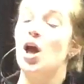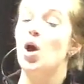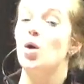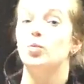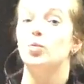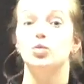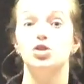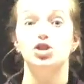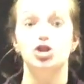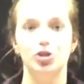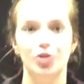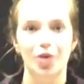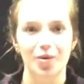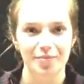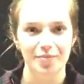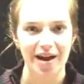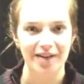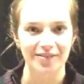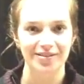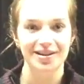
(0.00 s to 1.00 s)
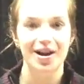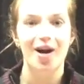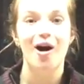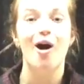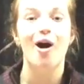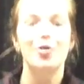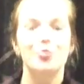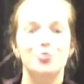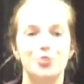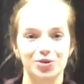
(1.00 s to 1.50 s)
When she got married,
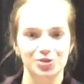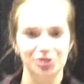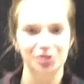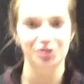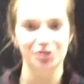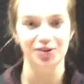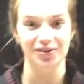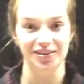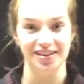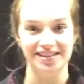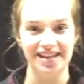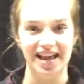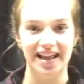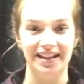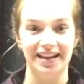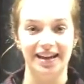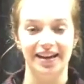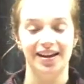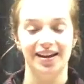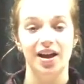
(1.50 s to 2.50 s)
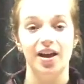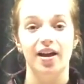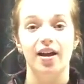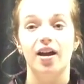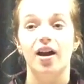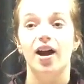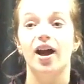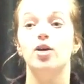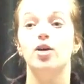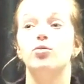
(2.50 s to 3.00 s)
I watched her on the telly.
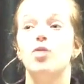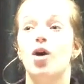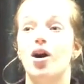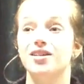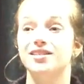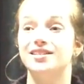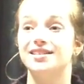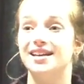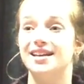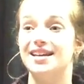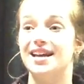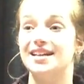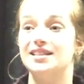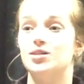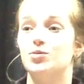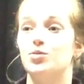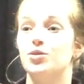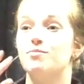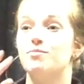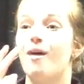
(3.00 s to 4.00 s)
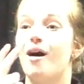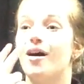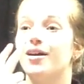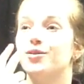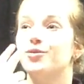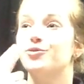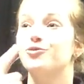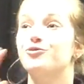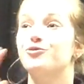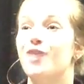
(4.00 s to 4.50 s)
Her eyes connected with
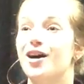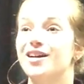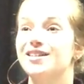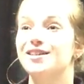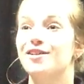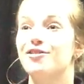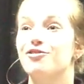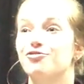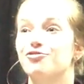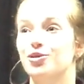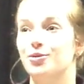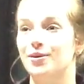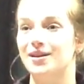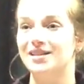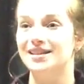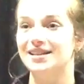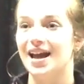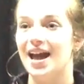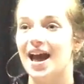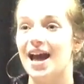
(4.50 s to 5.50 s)
mine right through it.